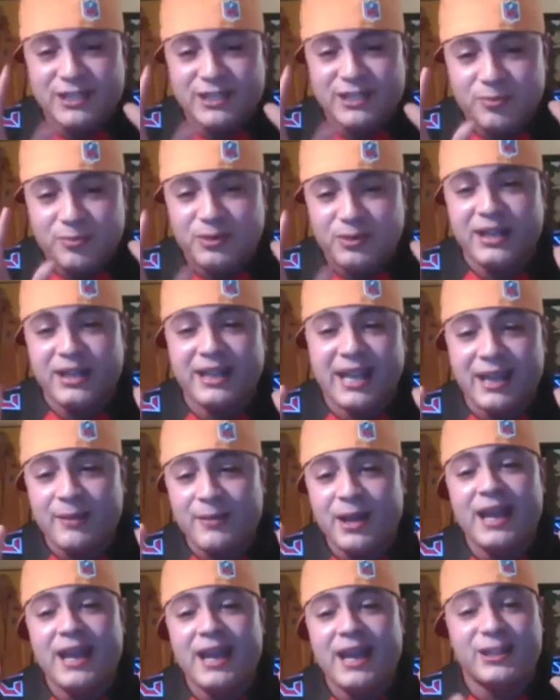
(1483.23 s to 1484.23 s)
we play a game,
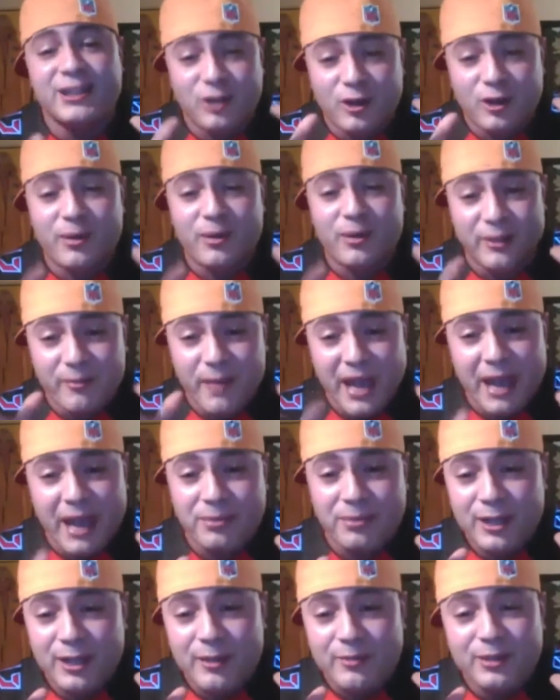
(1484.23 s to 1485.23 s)
I talk about the
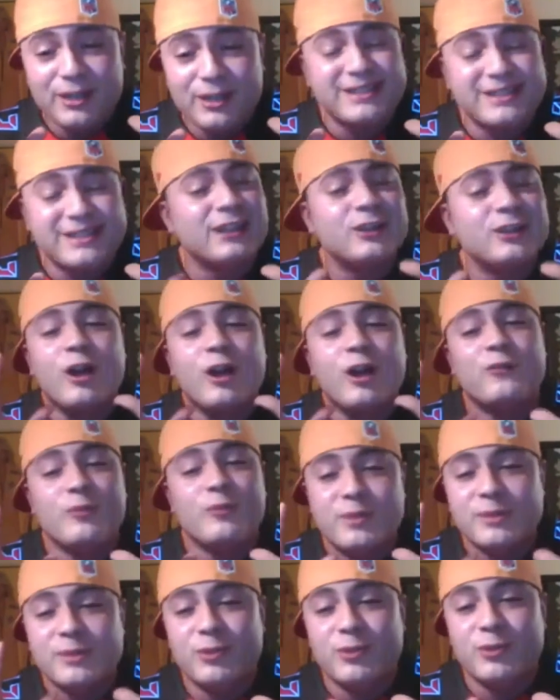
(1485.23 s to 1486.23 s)
map because I love
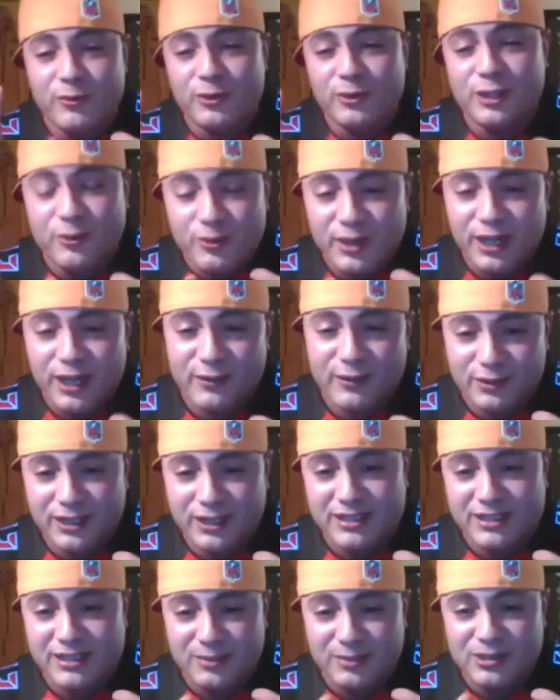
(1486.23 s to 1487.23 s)
when people get really creative
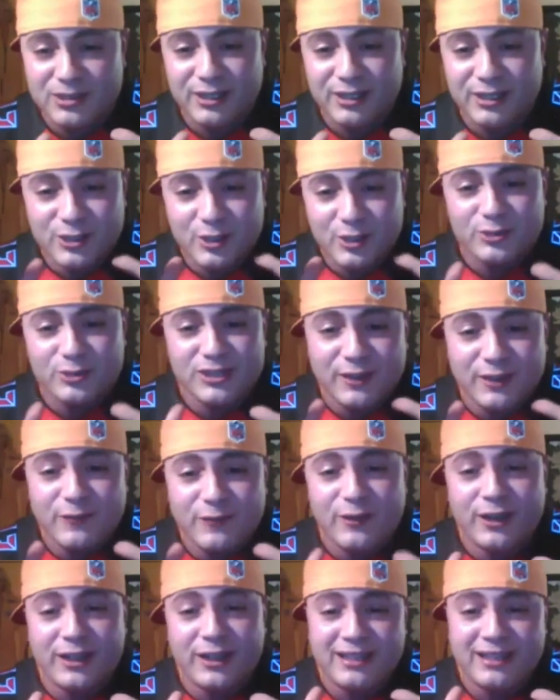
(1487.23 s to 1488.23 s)
with that type of shit. It shows like
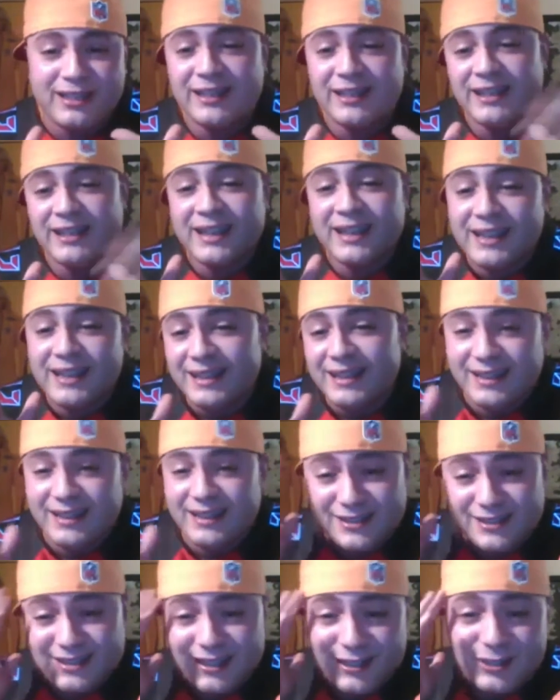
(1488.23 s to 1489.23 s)
fucking that
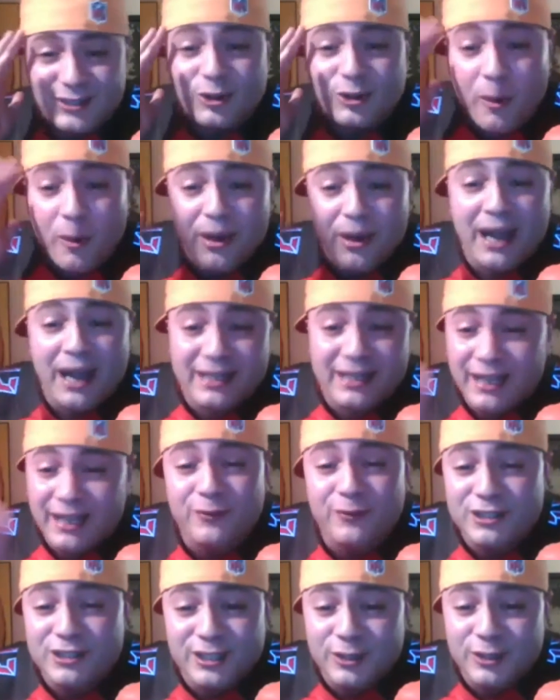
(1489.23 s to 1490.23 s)
there's thought behind every
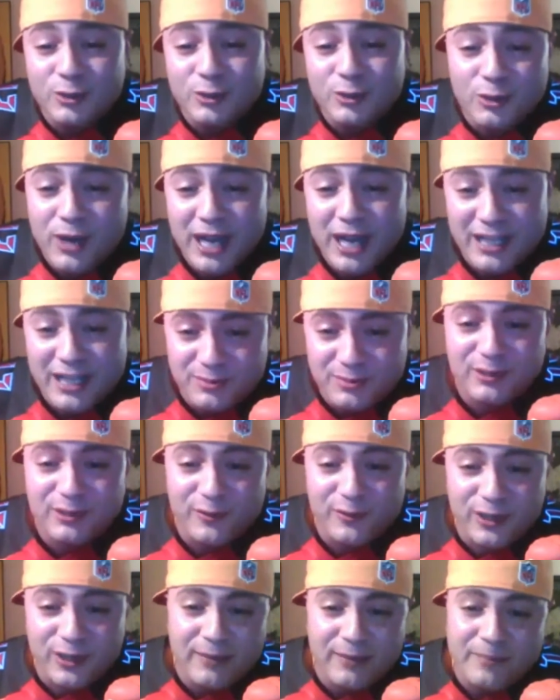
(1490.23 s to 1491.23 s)
single little aspect of a
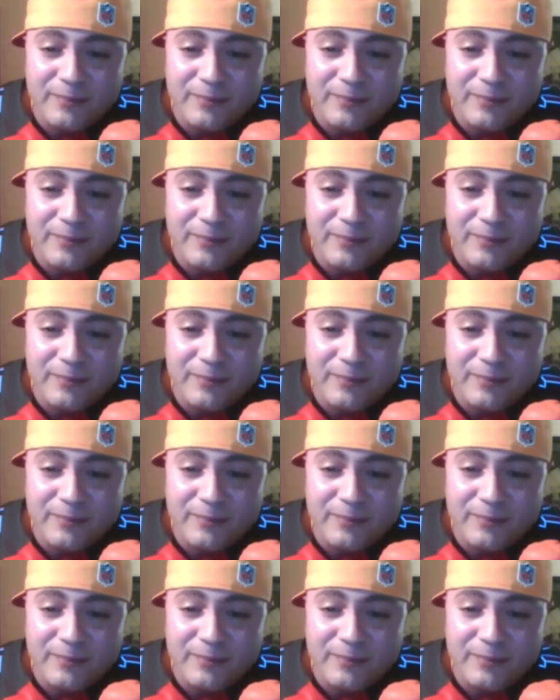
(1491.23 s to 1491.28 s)
game.